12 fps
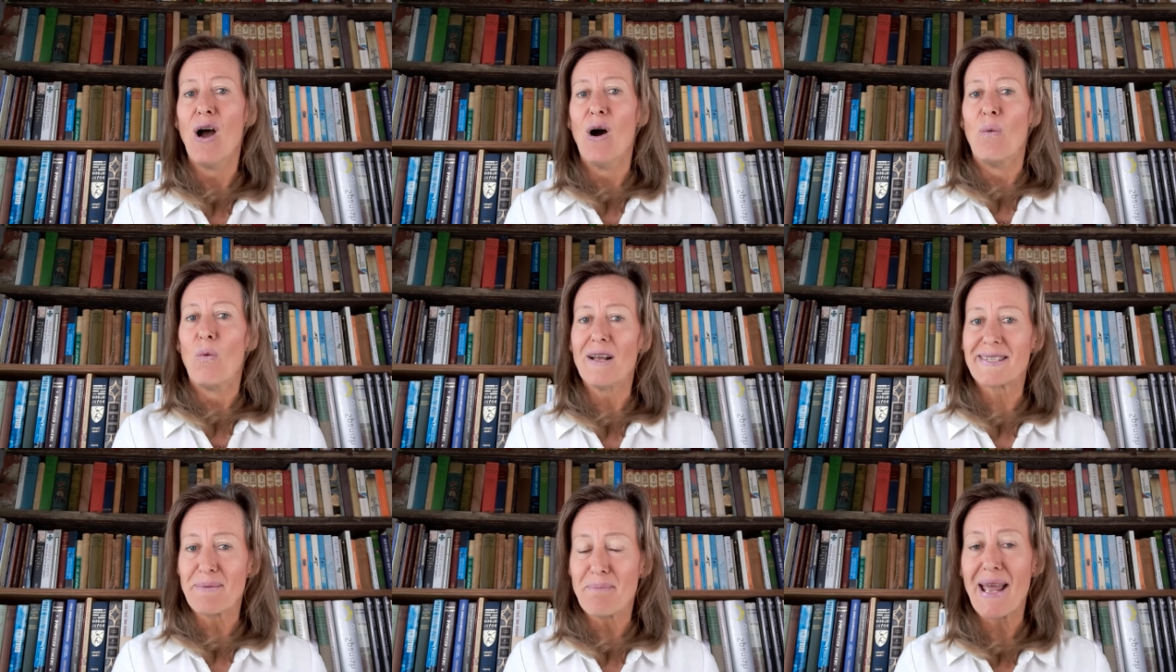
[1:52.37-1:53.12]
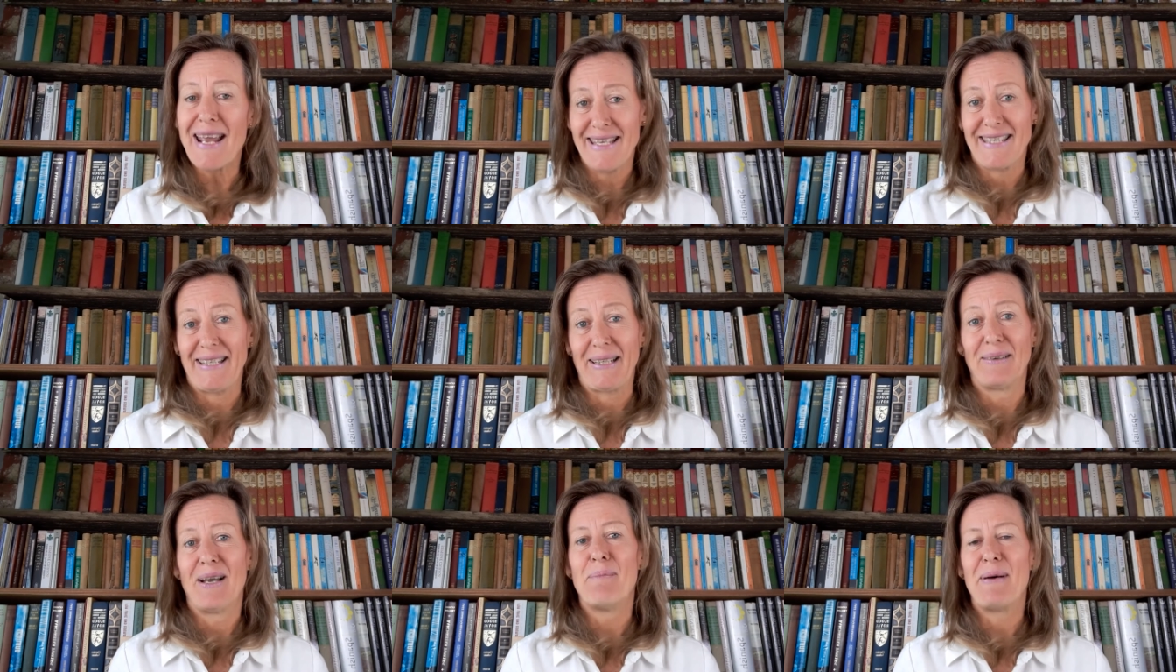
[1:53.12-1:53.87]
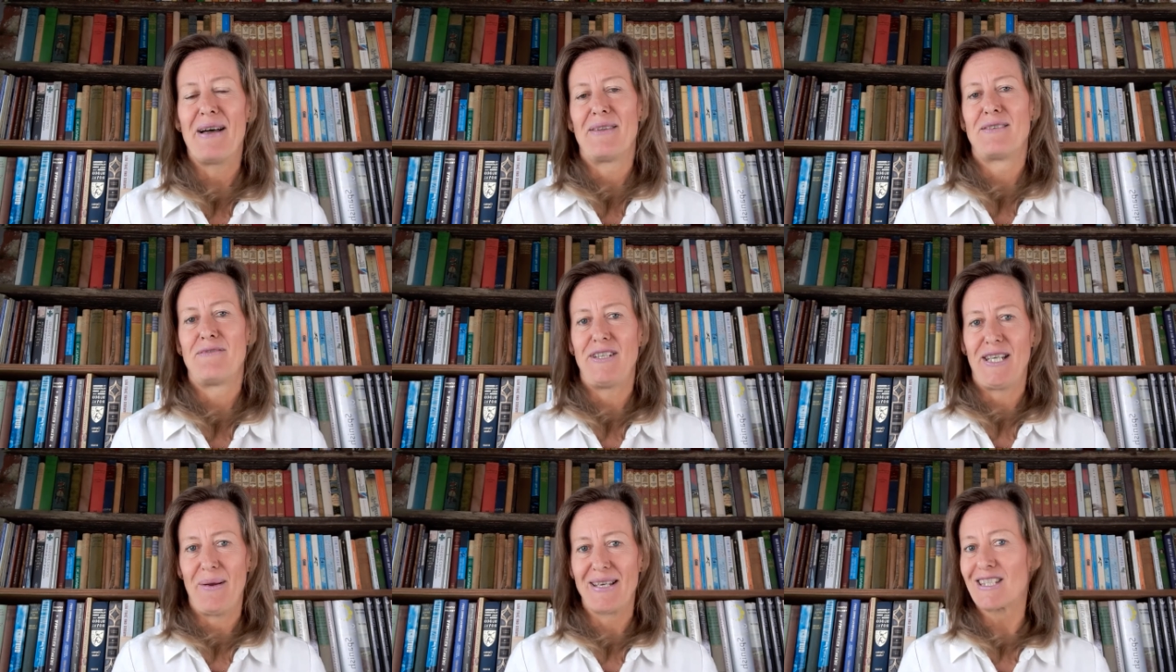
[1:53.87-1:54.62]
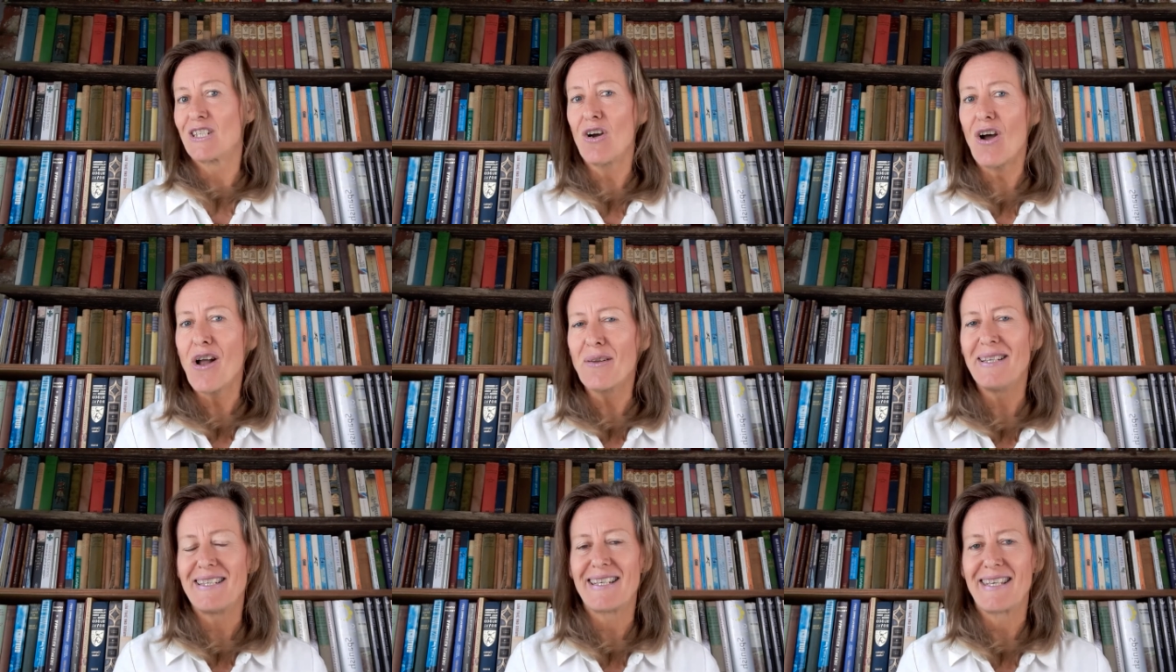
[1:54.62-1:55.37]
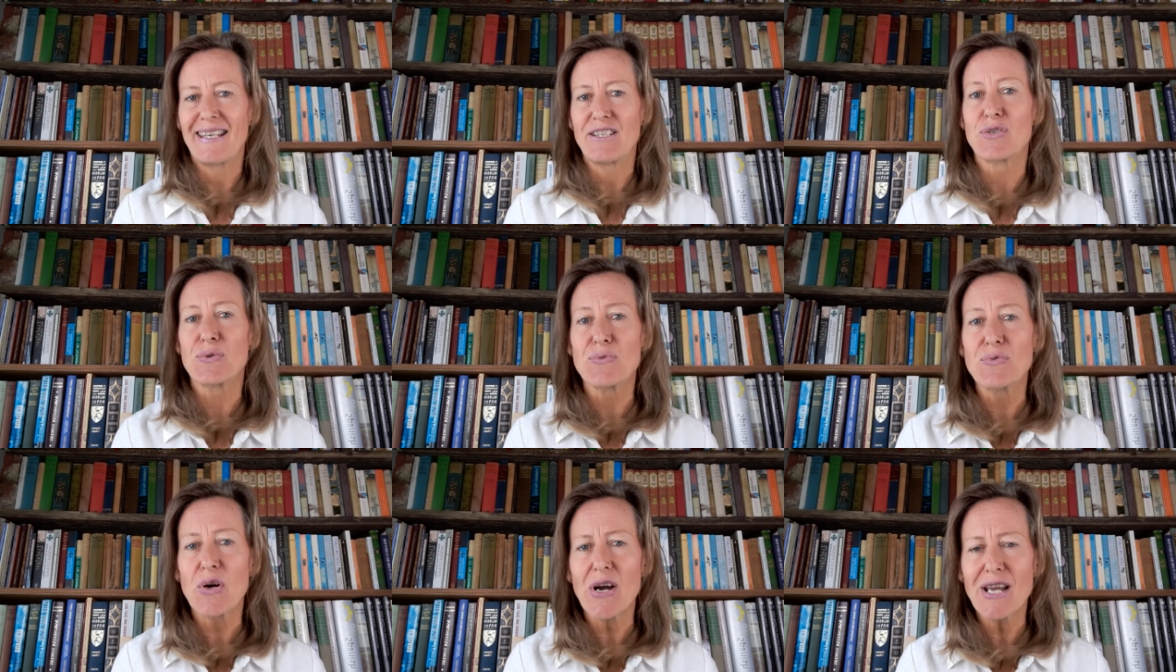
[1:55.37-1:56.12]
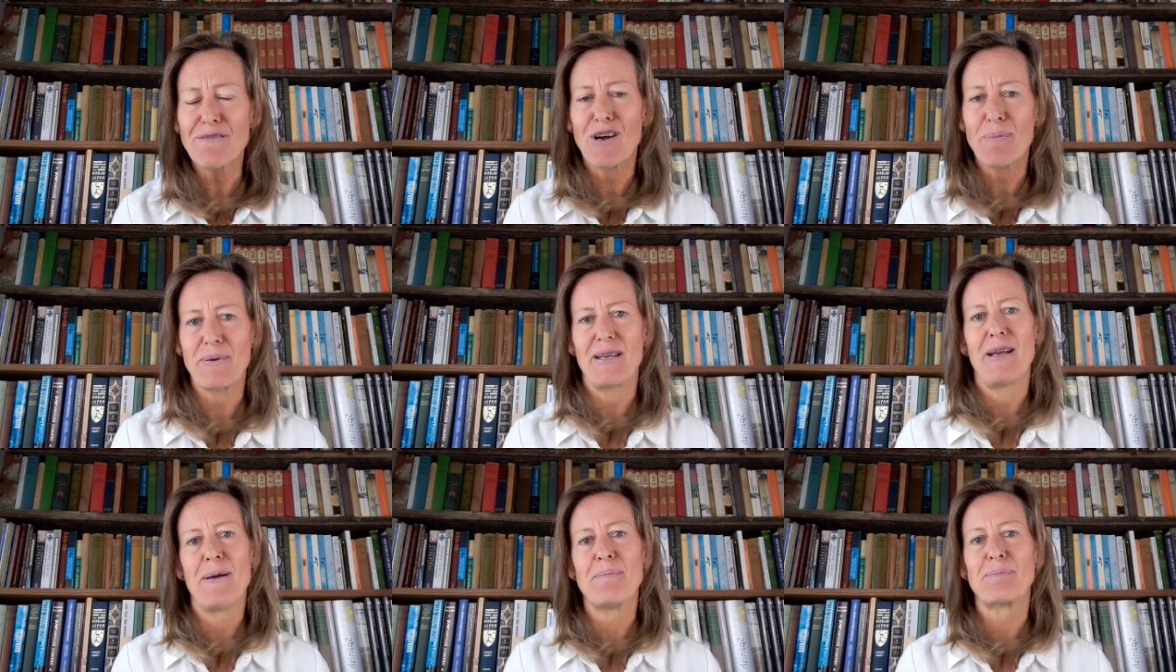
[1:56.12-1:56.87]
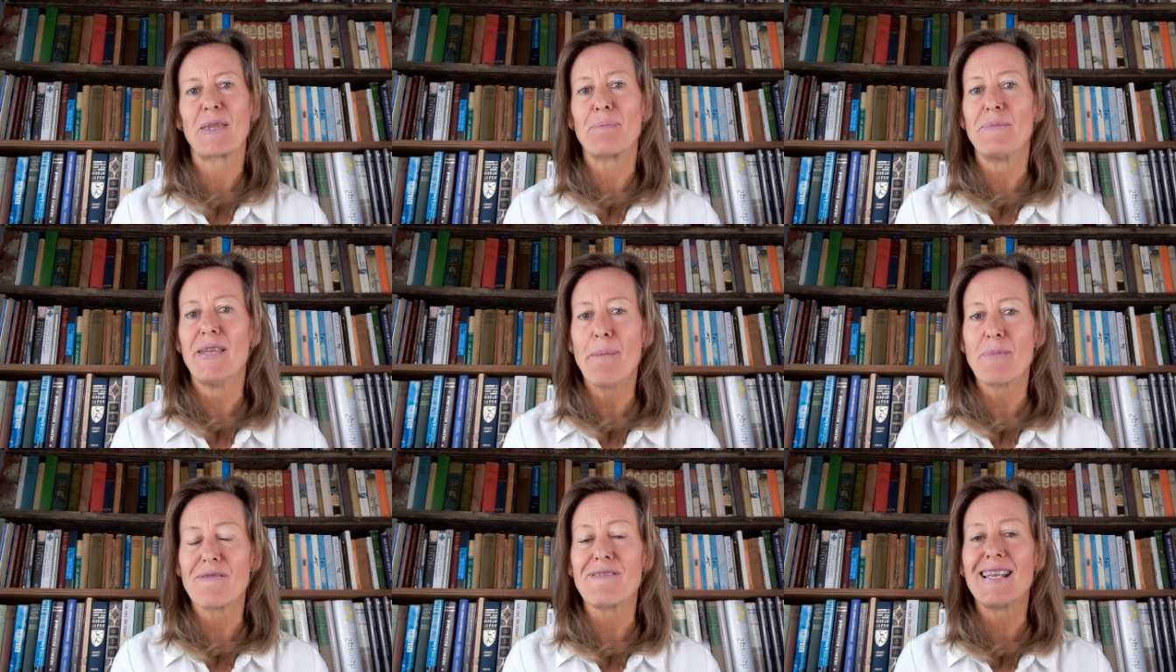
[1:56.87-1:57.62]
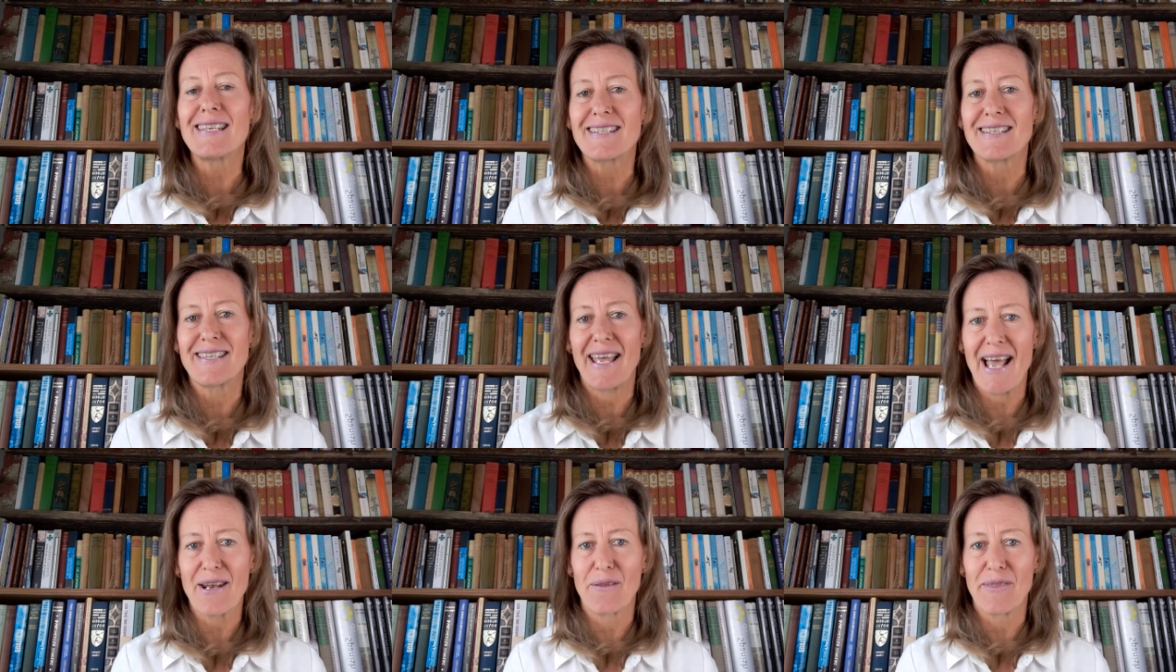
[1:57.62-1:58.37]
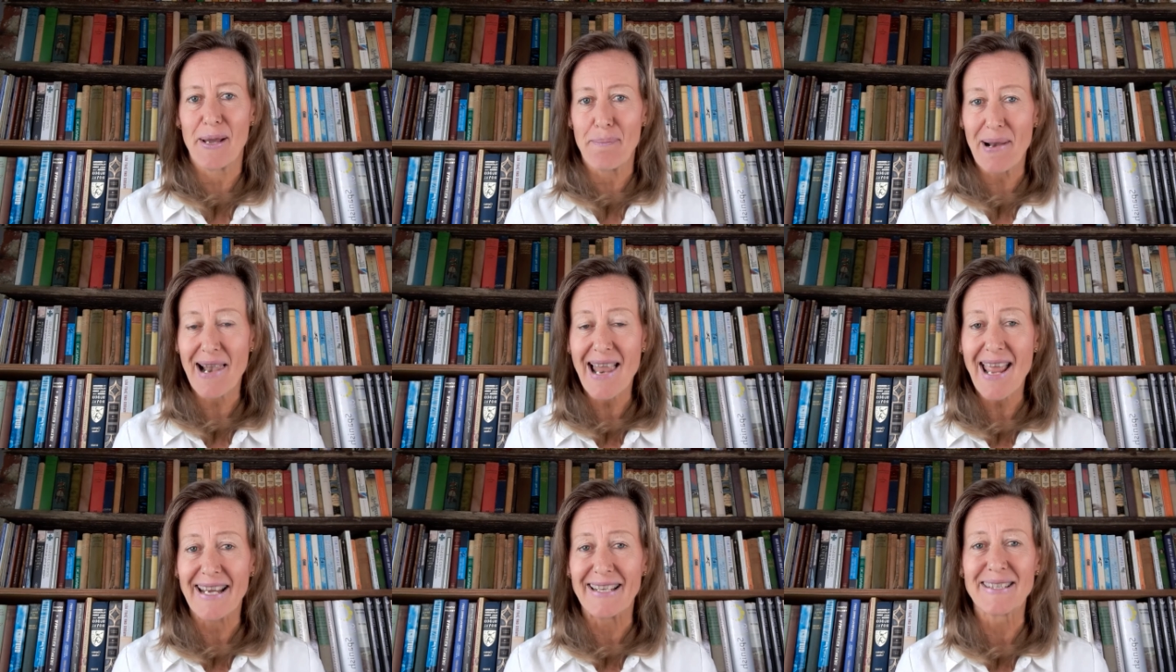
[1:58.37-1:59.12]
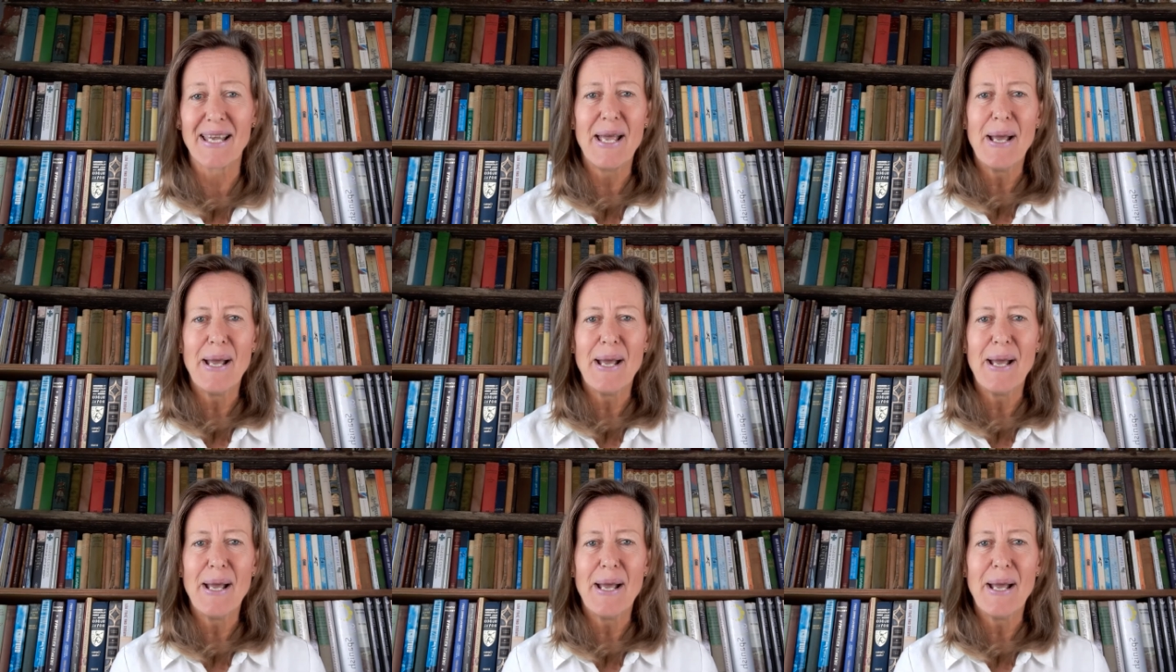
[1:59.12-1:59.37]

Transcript: What's amazing about this video is not only did it drive up um, the number of listeners they had on their planes,